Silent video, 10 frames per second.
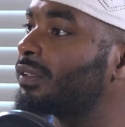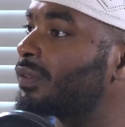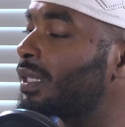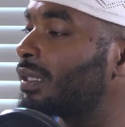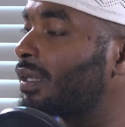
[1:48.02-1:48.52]
Azza wa
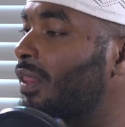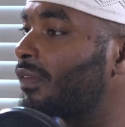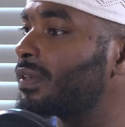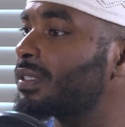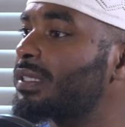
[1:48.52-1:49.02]
Jal, in another
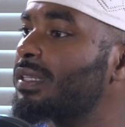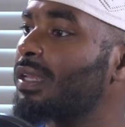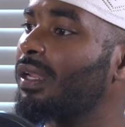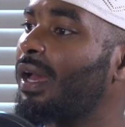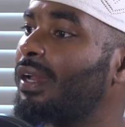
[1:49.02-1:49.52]
verse, he says
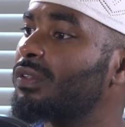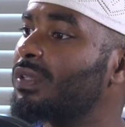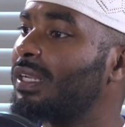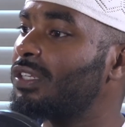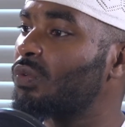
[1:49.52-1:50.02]
Allah Azza wa
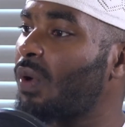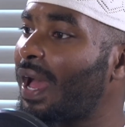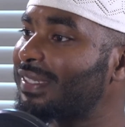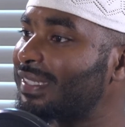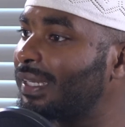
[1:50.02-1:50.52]
Jal is
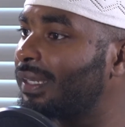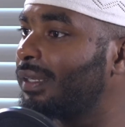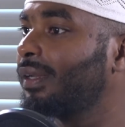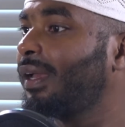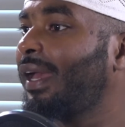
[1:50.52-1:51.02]
wasi'
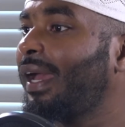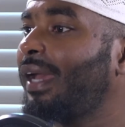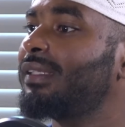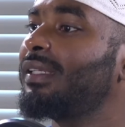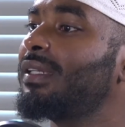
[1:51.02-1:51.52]

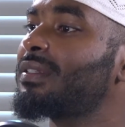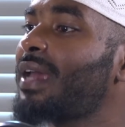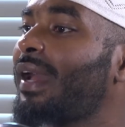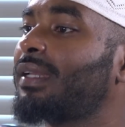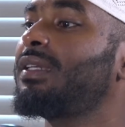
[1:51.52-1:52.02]
and he is
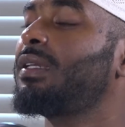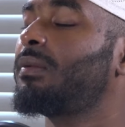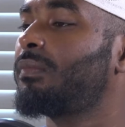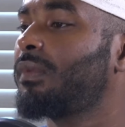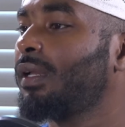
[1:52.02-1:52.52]

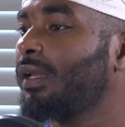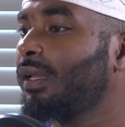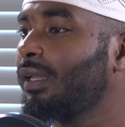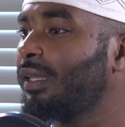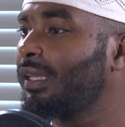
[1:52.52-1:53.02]
hakeem.
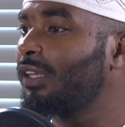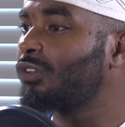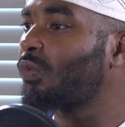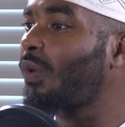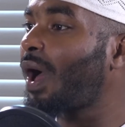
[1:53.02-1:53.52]
He
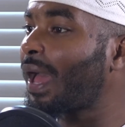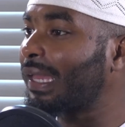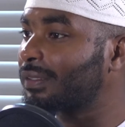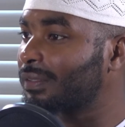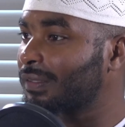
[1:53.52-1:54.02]
is
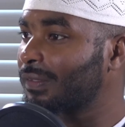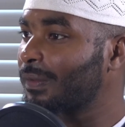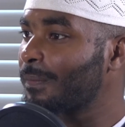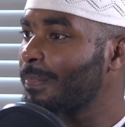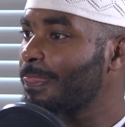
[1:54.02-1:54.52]
wise.
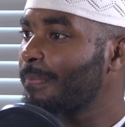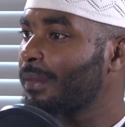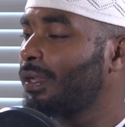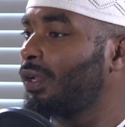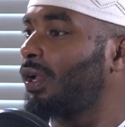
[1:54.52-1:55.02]
Okay.
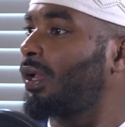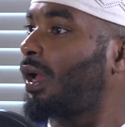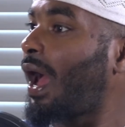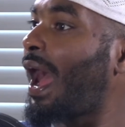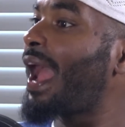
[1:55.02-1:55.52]

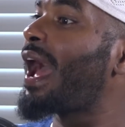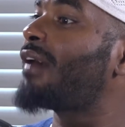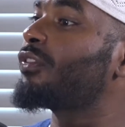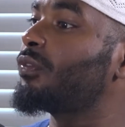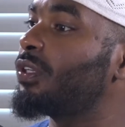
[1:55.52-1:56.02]
I
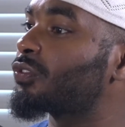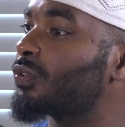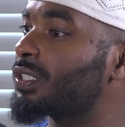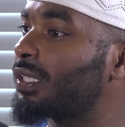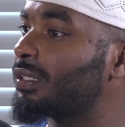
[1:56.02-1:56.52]
have the
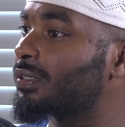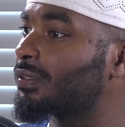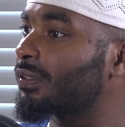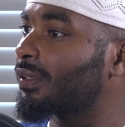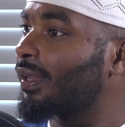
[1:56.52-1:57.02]

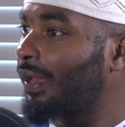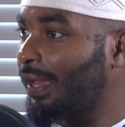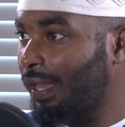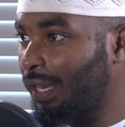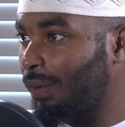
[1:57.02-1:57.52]
resources
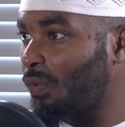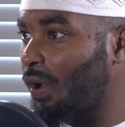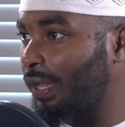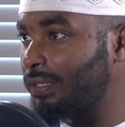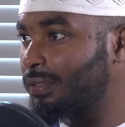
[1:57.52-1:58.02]
and I'm
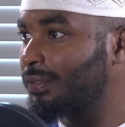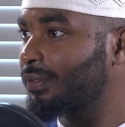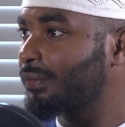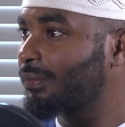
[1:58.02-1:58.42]
wise.